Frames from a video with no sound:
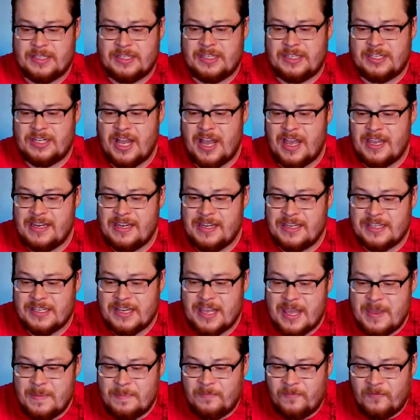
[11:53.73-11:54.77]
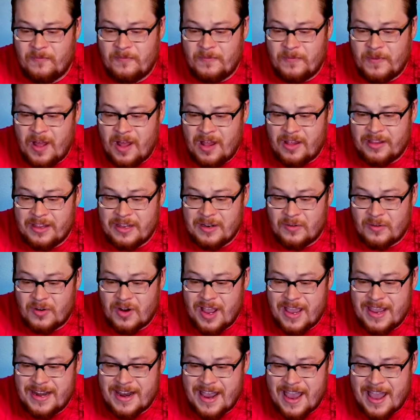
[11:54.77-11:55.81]
shinies keep falling
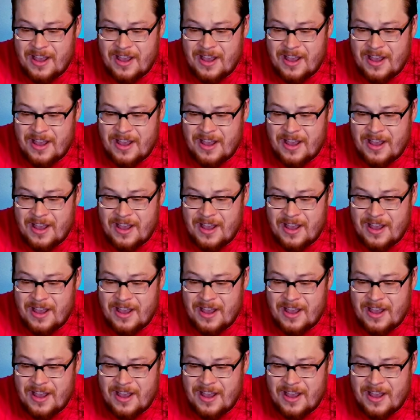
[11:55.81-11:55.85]
right